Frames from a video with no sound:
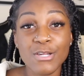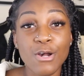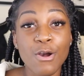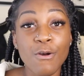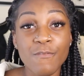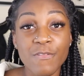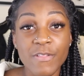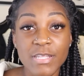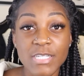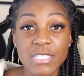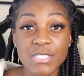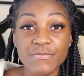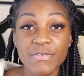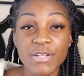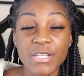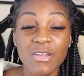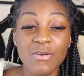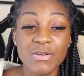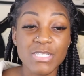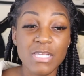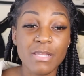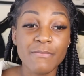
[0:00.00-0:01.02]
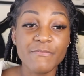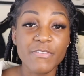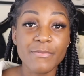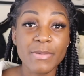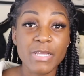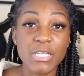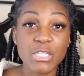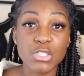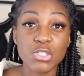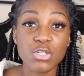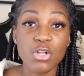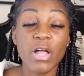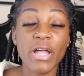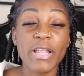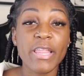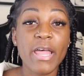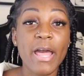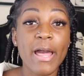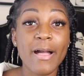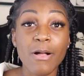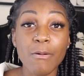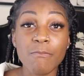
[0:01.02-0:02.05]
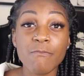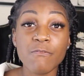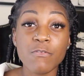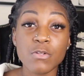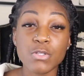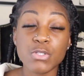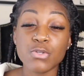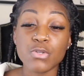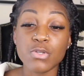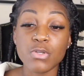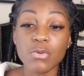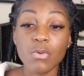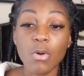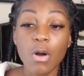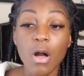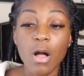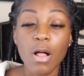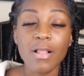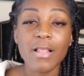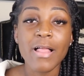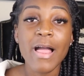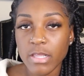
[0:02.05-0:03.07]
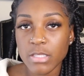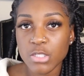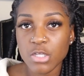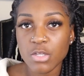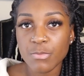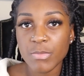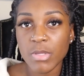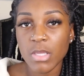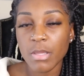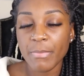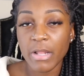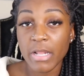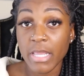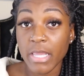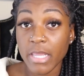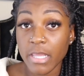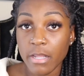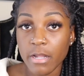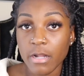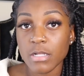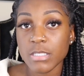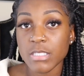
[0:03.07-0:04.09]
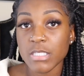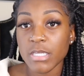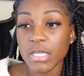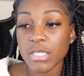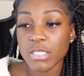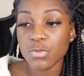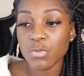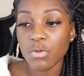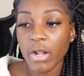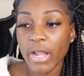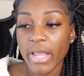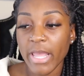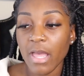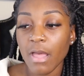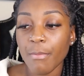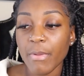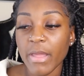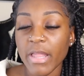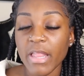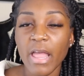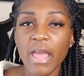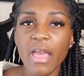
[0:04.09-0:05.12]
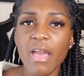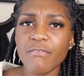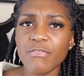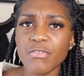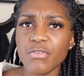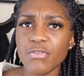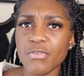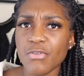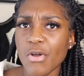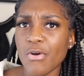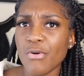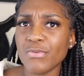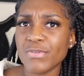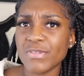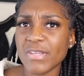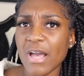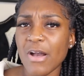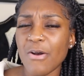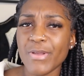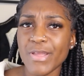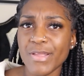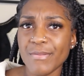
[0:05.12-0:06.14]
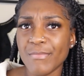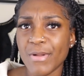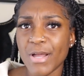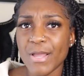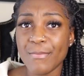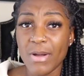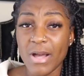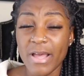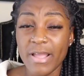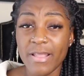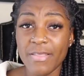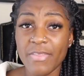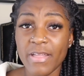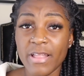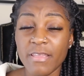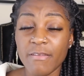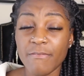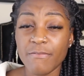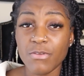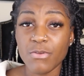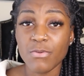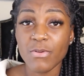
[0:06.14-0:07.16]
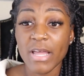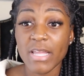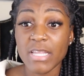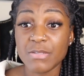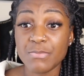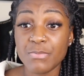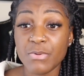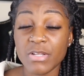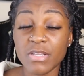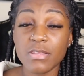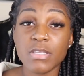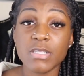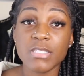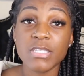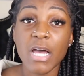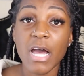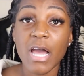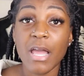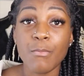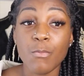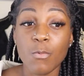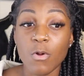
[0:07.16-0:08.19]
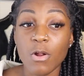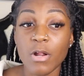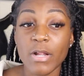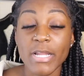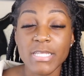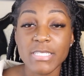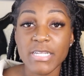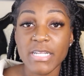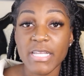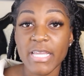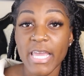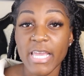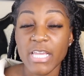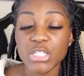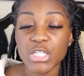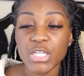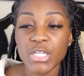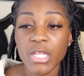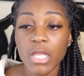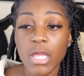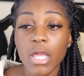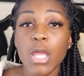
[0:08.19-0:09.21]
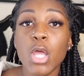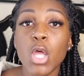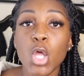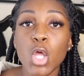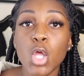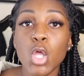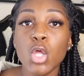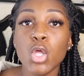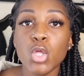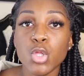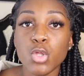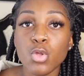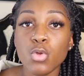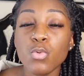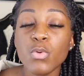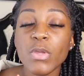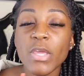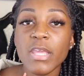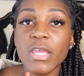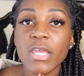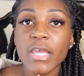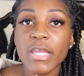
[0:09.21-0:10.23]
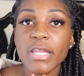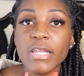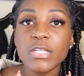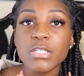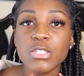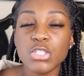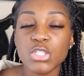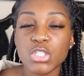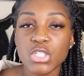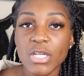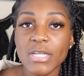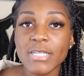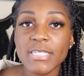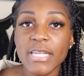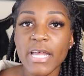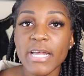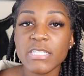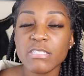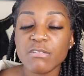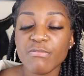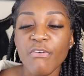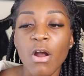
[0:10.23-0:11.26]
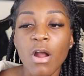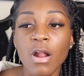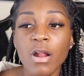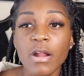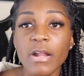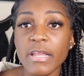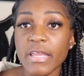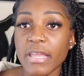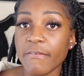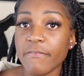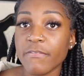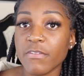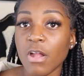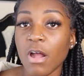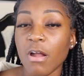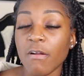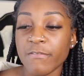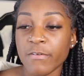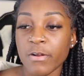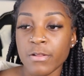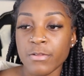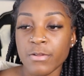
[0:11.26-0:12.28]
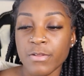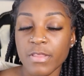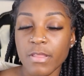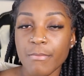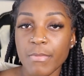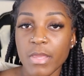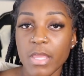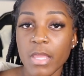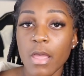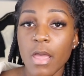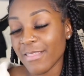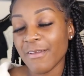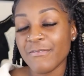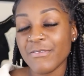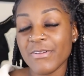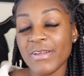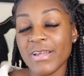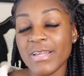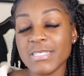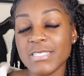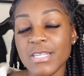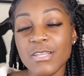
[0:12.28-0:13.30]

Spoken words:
Hopefully this video is informational and helpful to you all. It took me about a year to get to where I am, and I have no doubt in my mind that if you guys put in the time, work, and dedication, you can get just as far, if not further, than me. I love you guys.